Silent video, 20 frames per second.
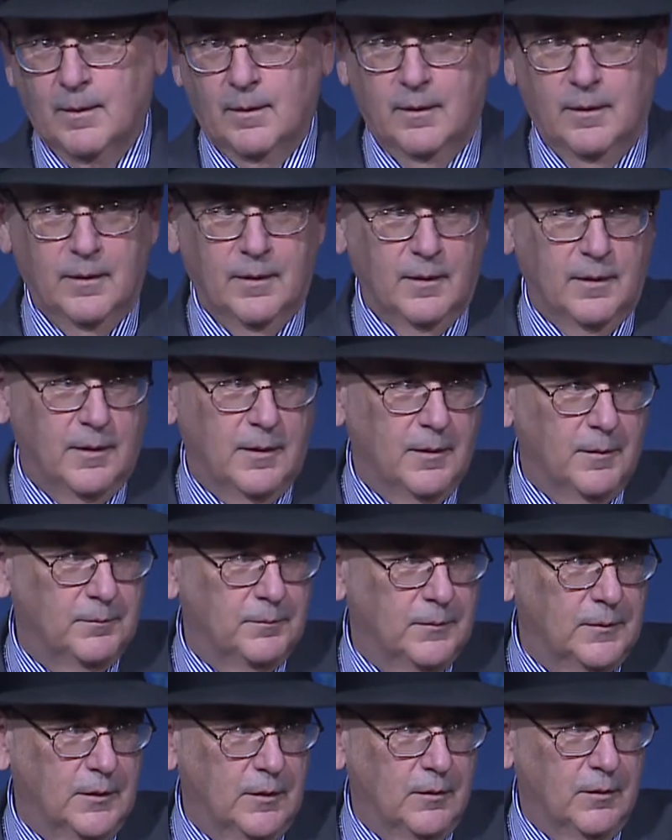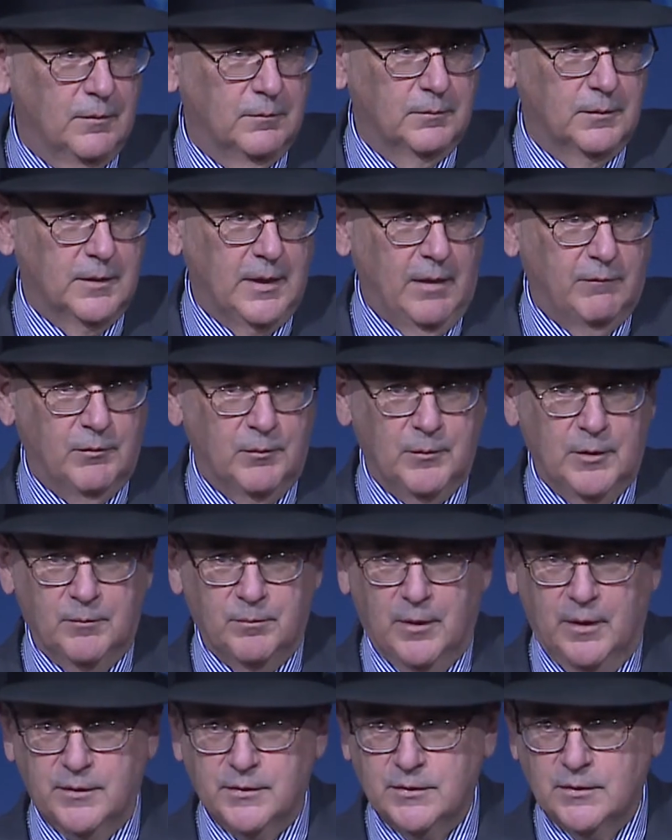government
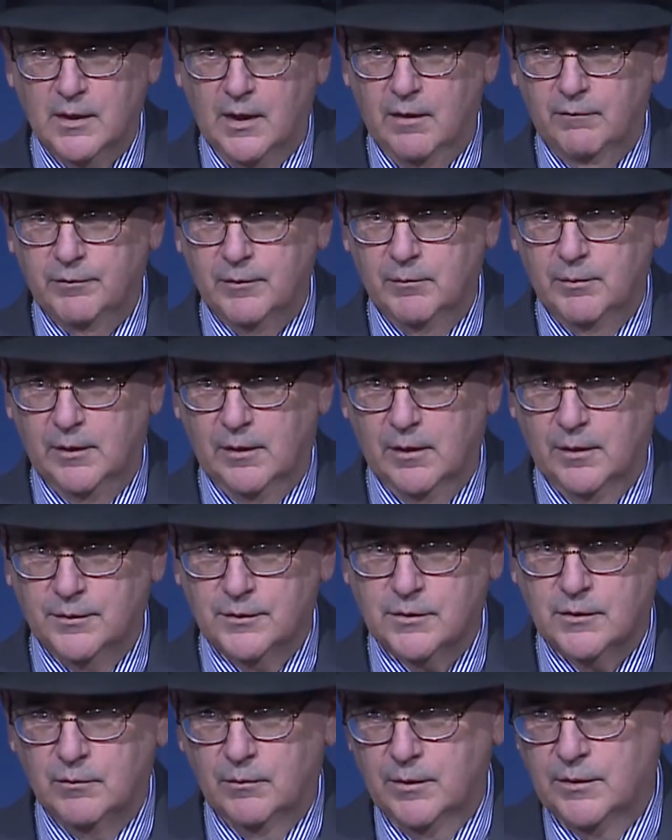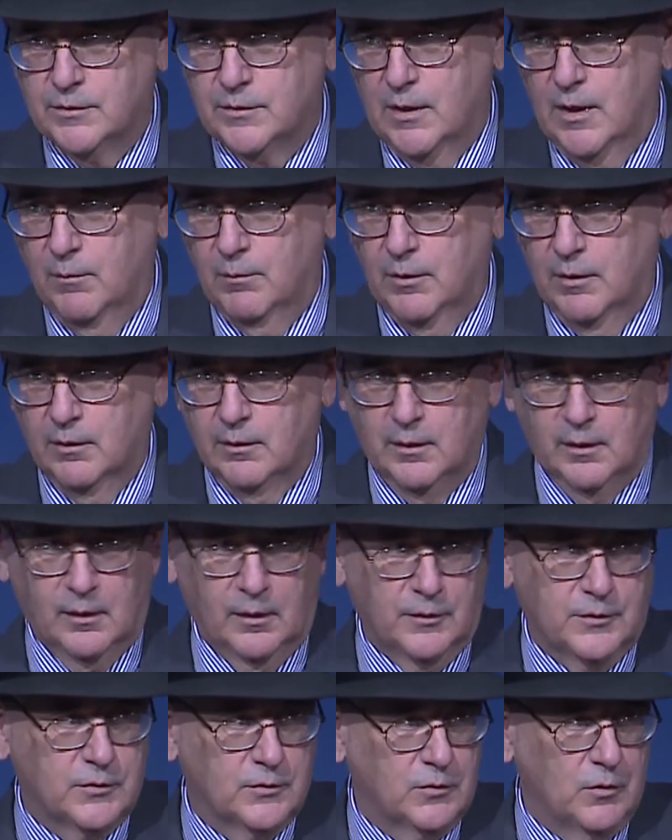by selfie begins to resemble
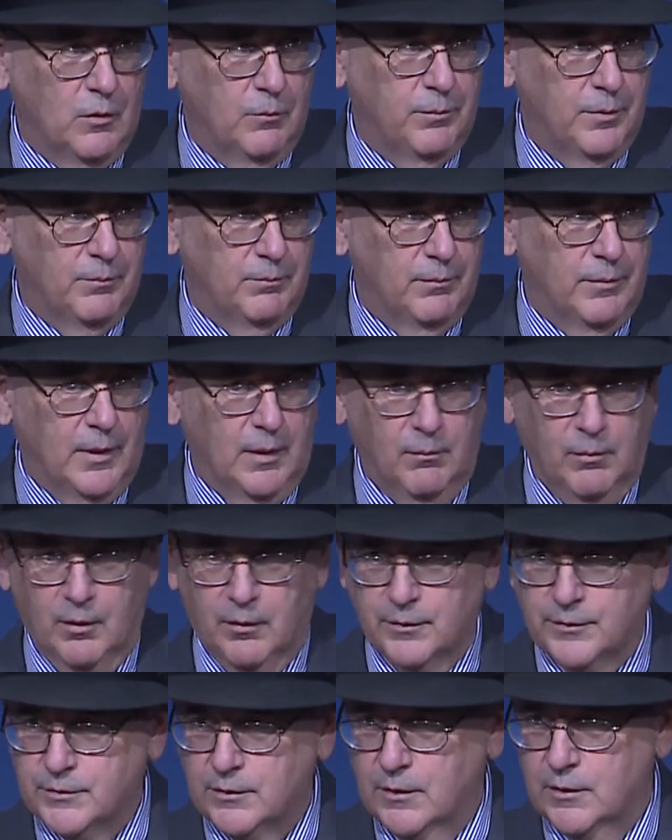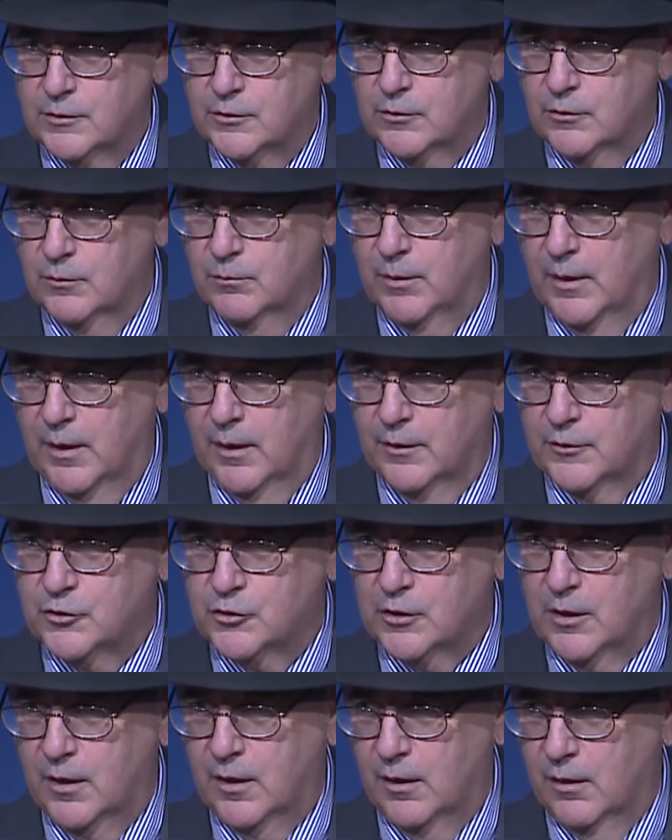little soap bubbles issued by a
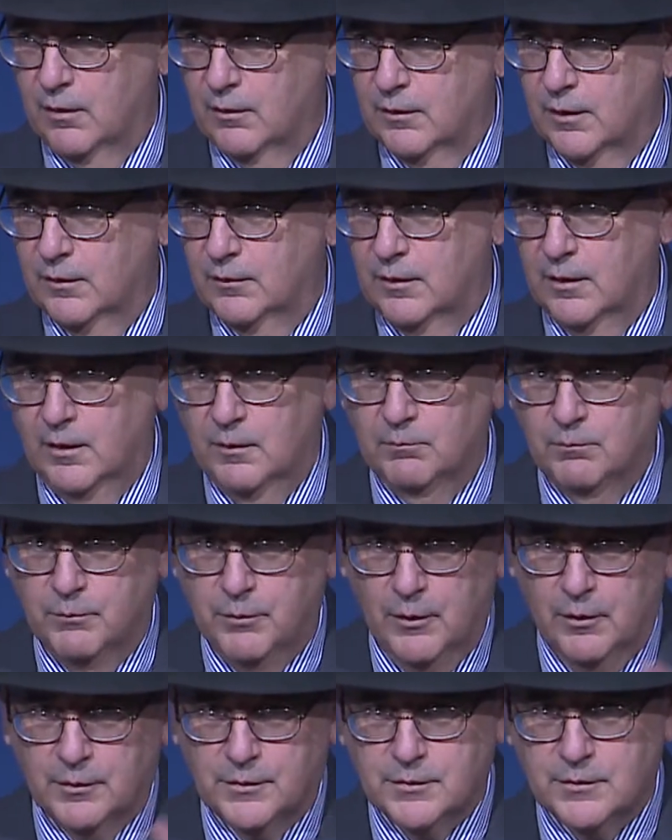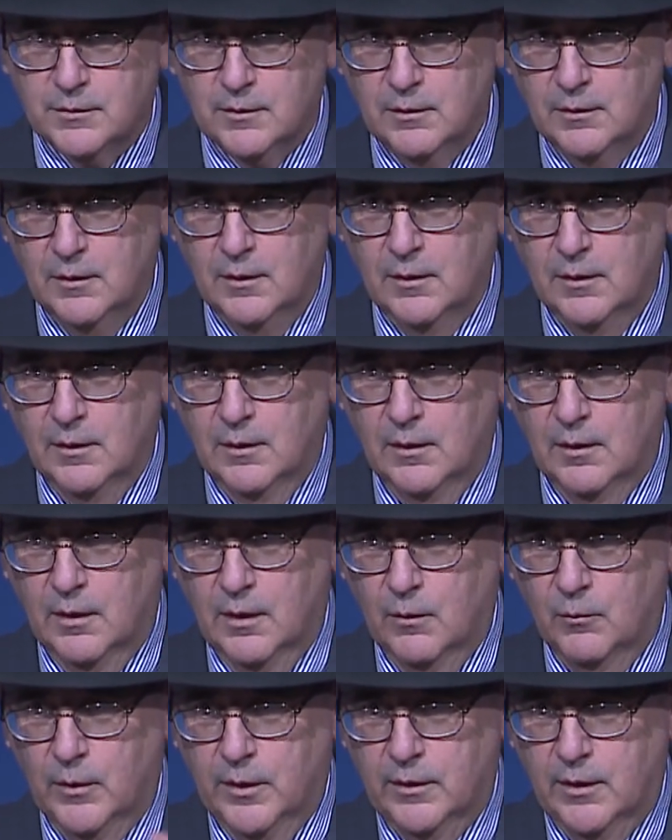child, and they burst.
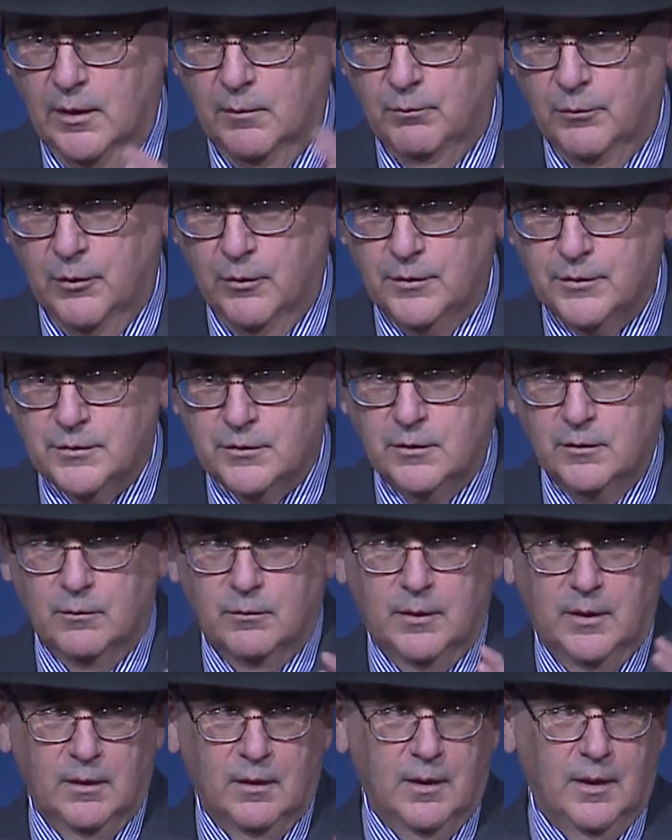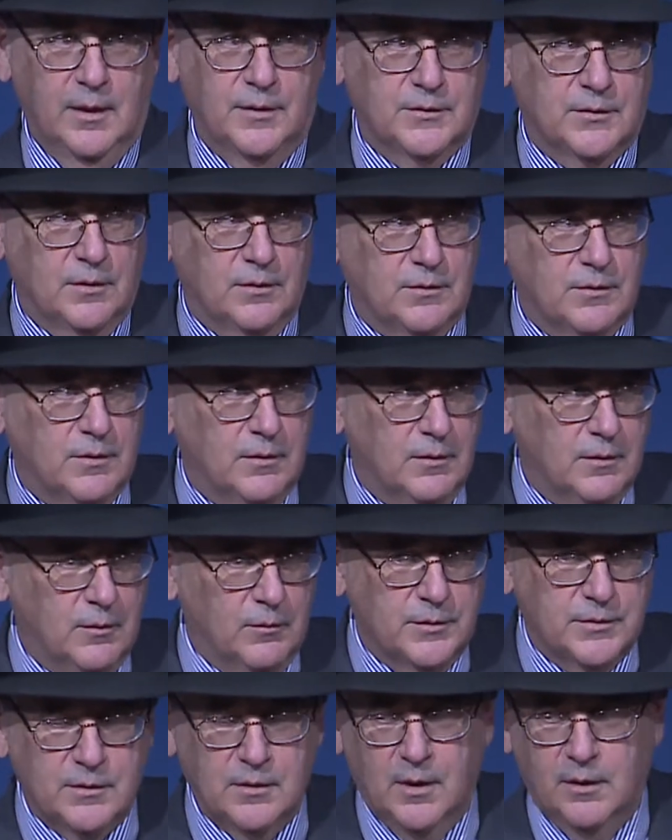And when they burst, you realize there
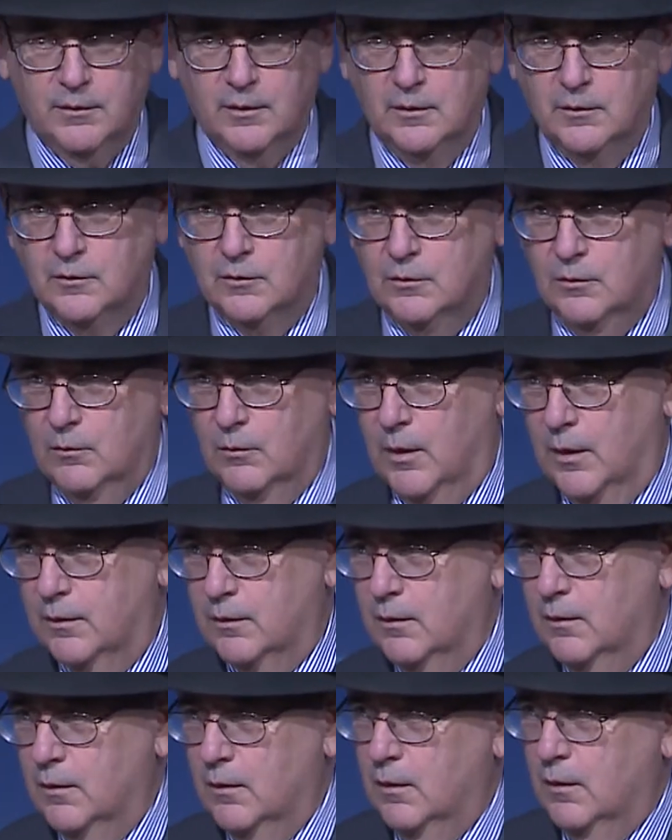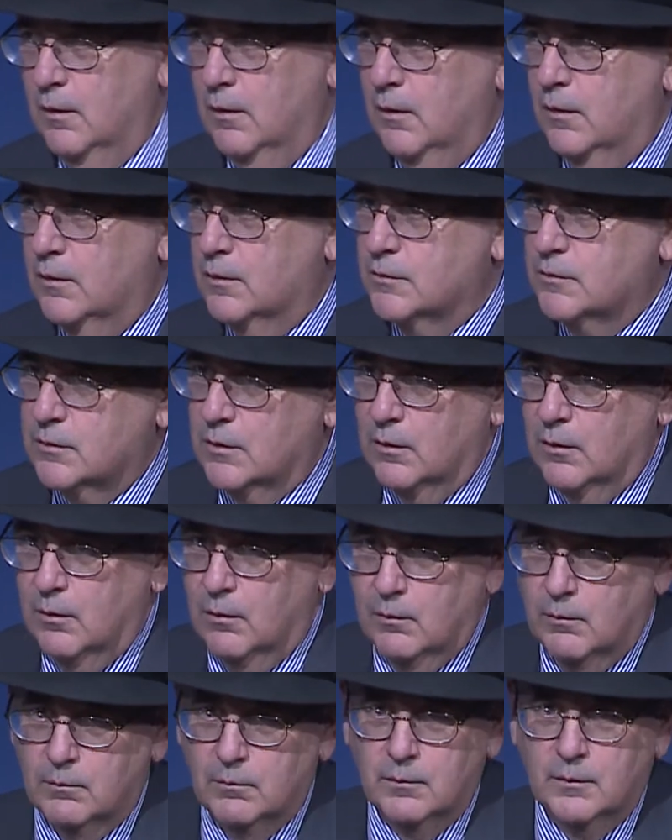was nothing to it.
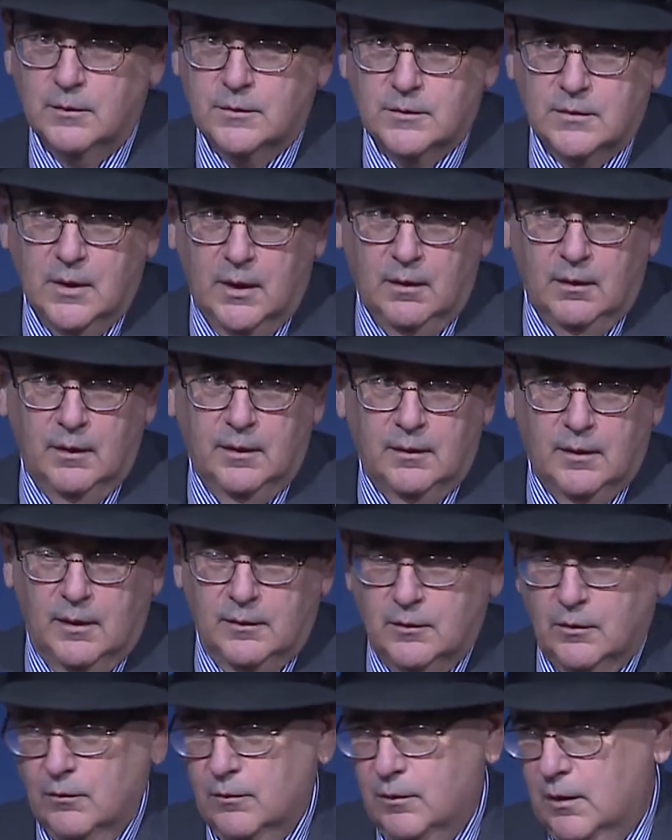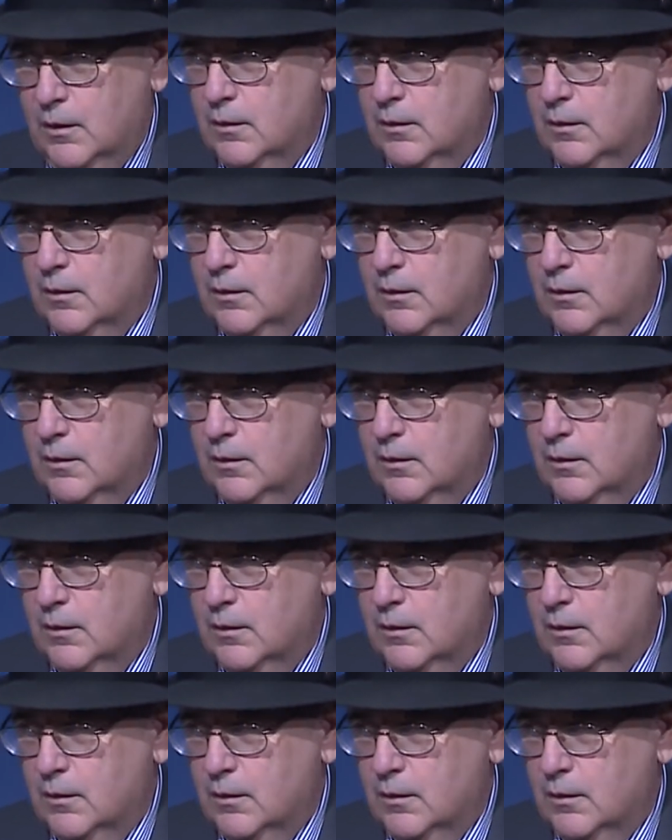So signaling that you're the